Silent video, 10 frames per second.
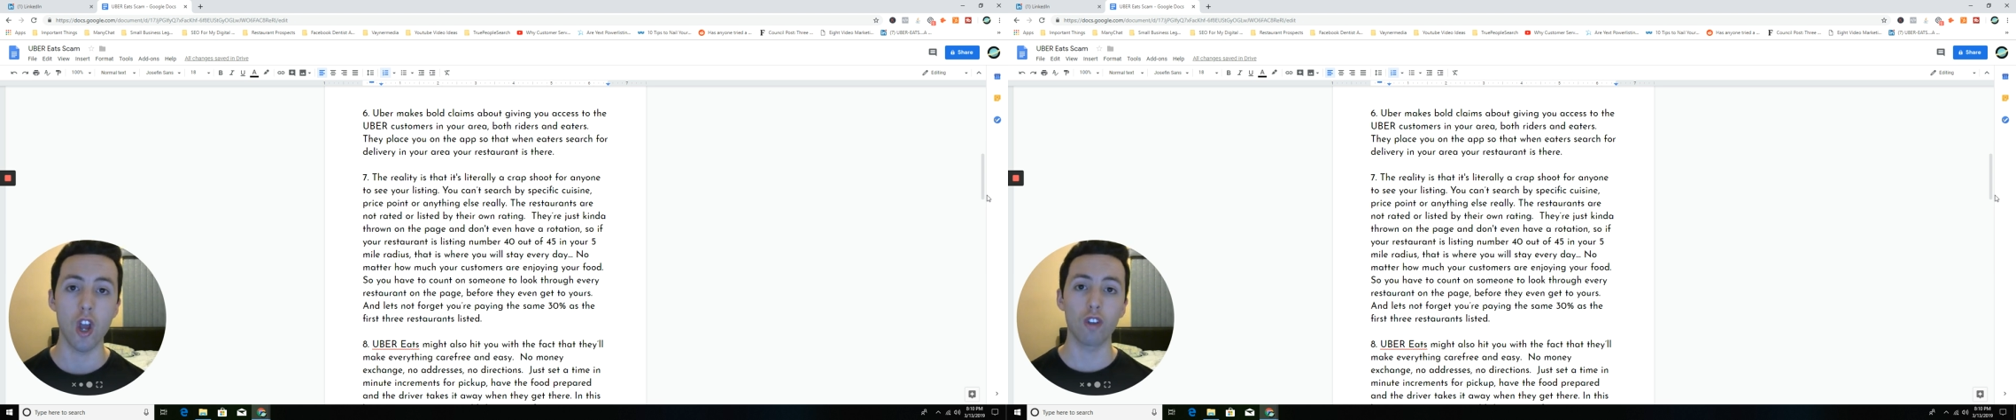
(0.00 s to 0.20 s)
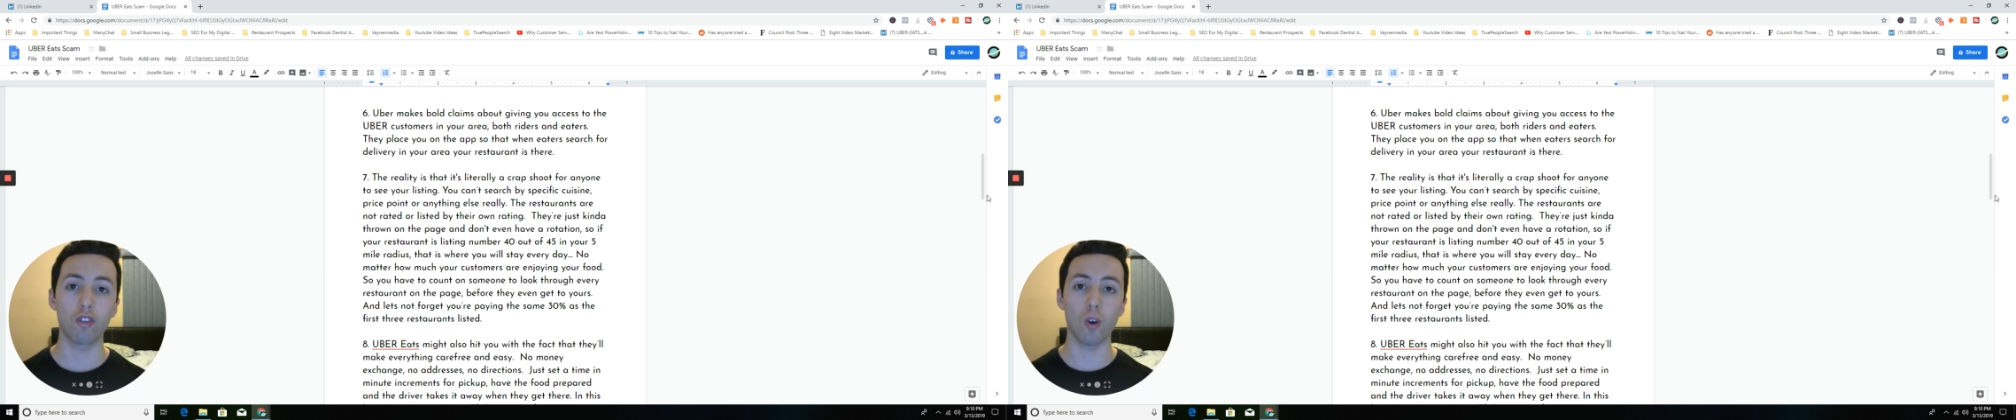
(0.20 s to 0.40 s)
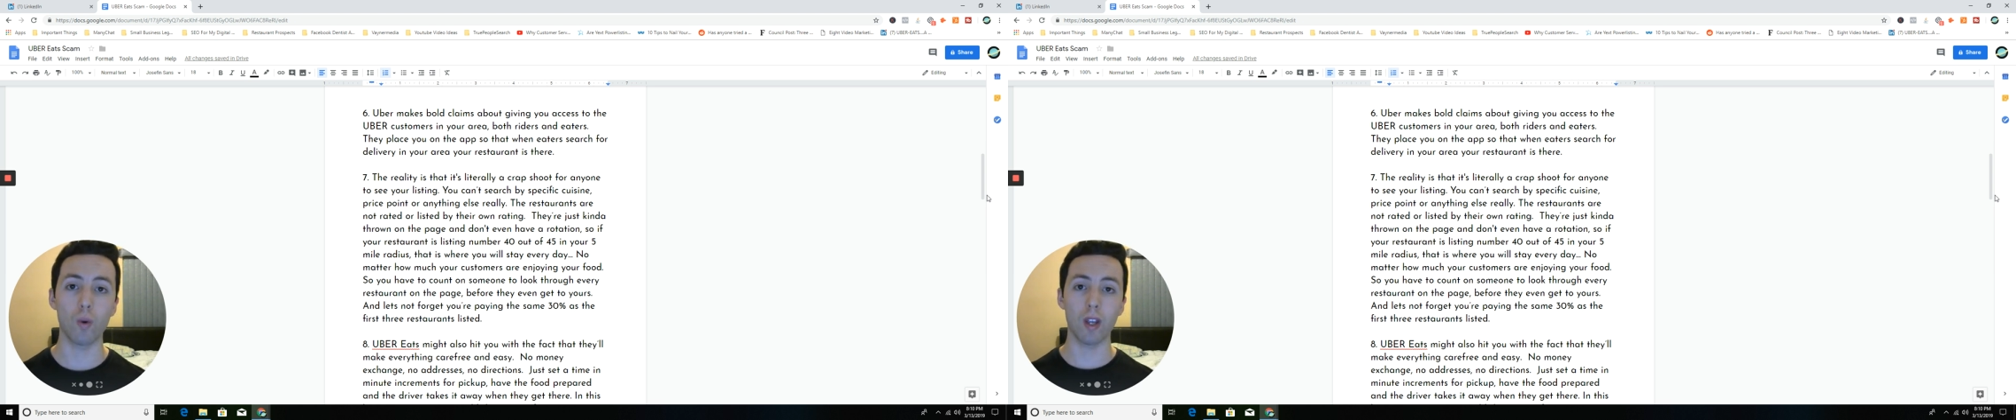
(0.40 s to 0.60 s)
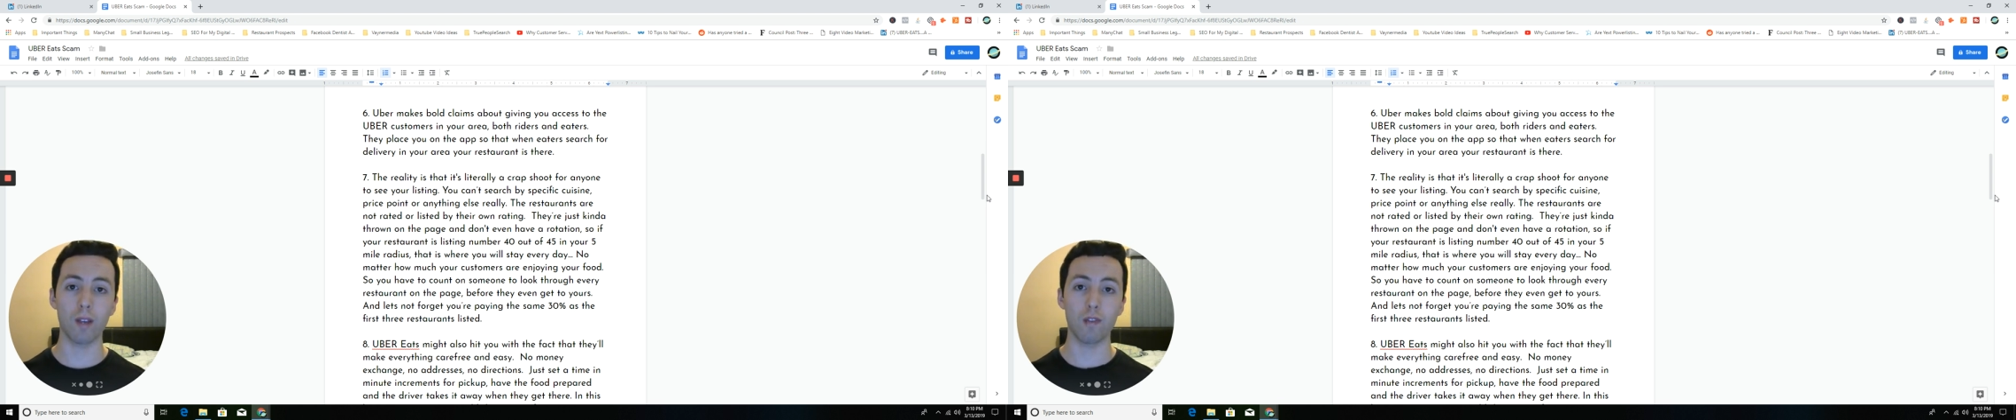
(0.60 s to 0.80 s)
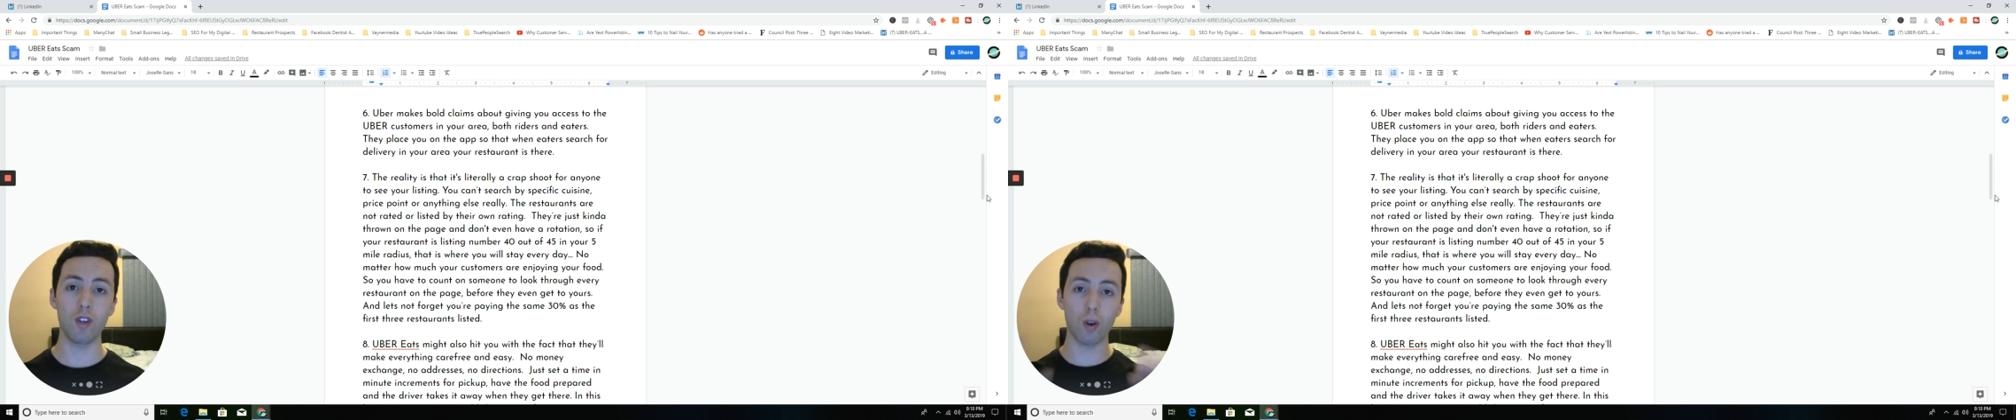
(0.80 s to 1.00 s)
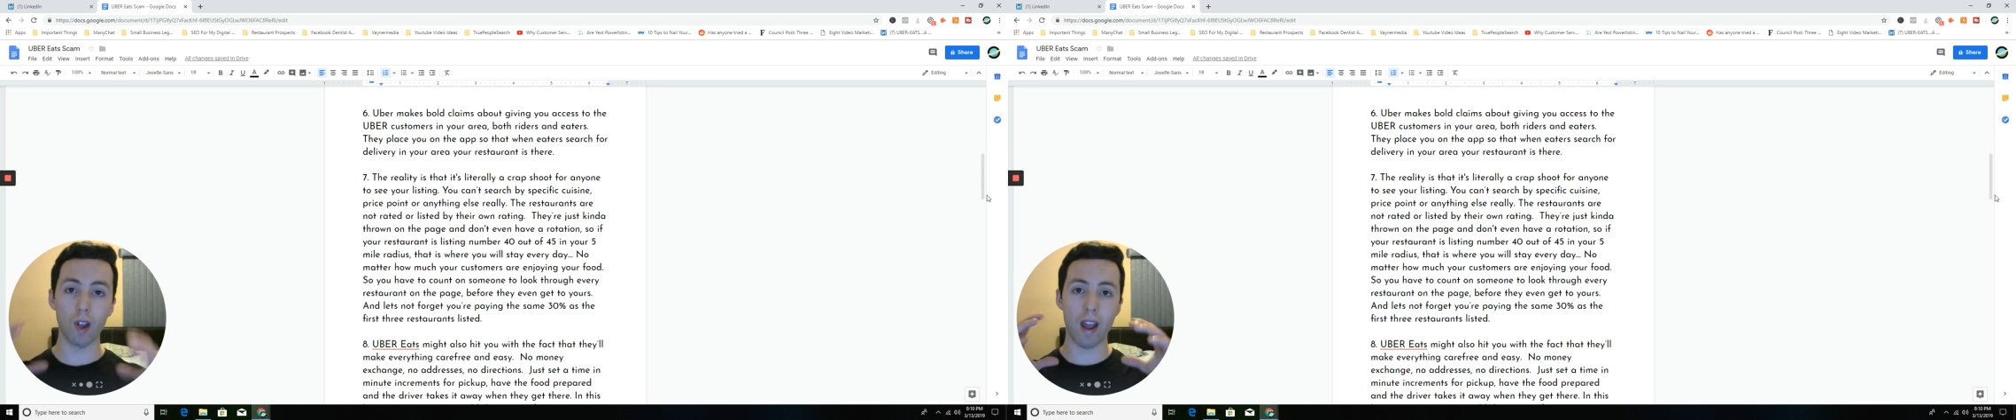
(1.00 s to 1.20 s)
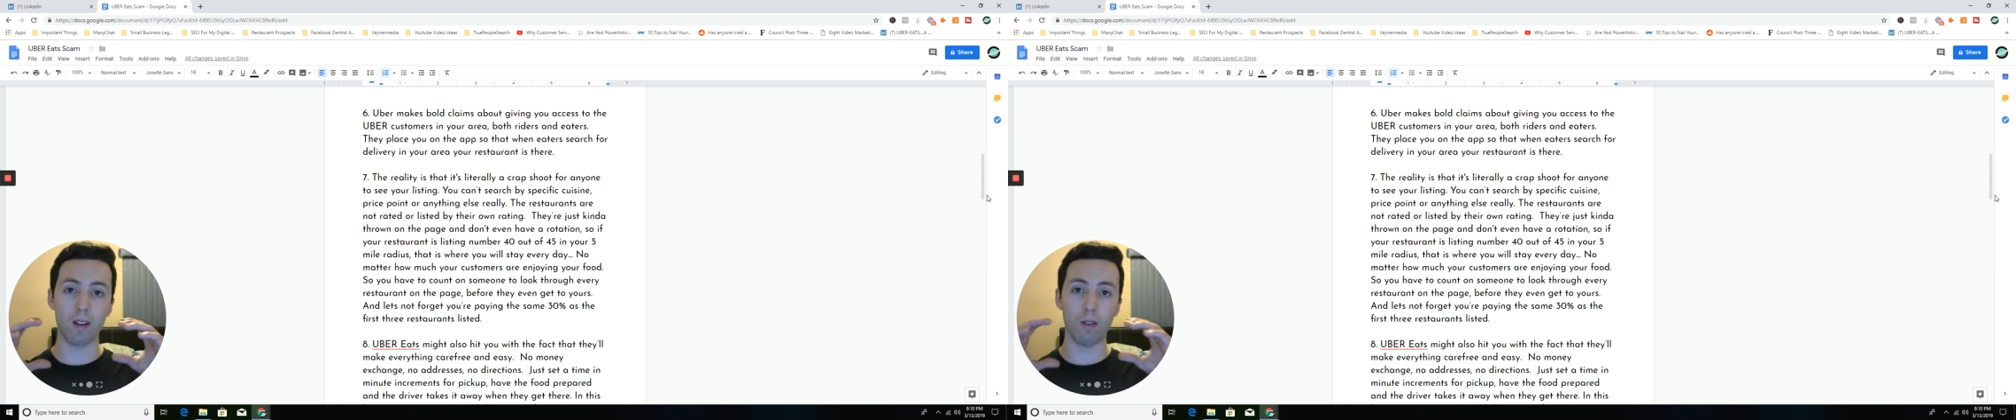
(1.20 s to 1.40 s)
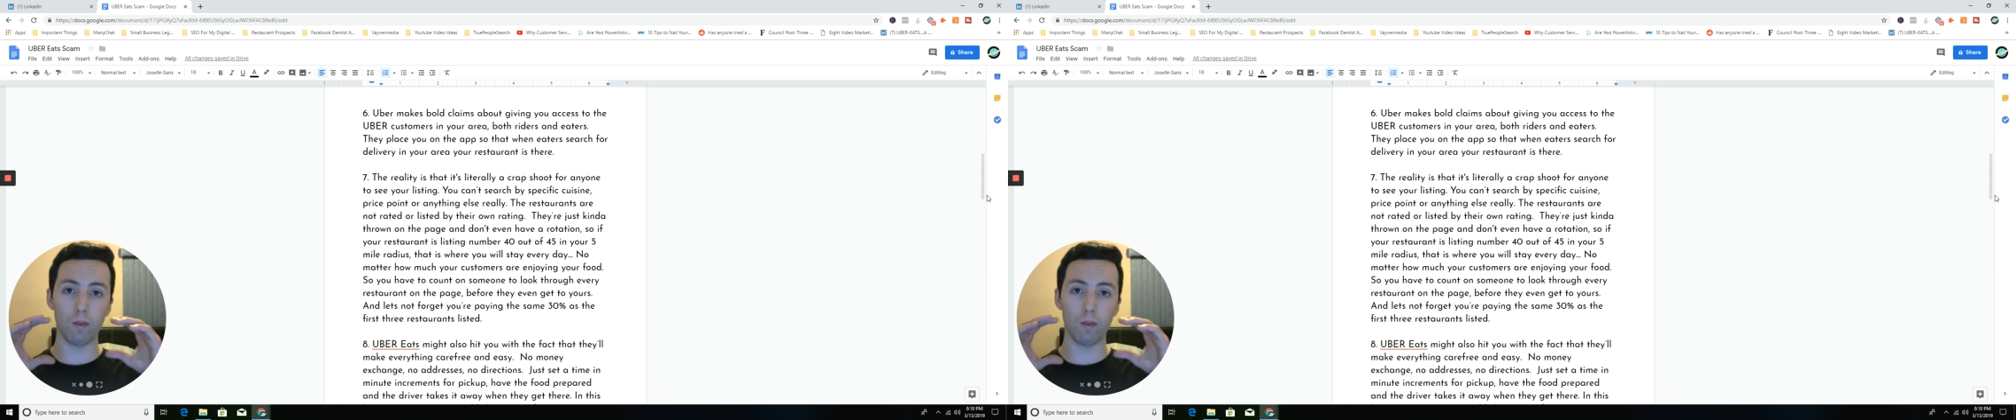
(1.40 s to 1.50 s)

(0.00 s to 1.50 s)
So if you're at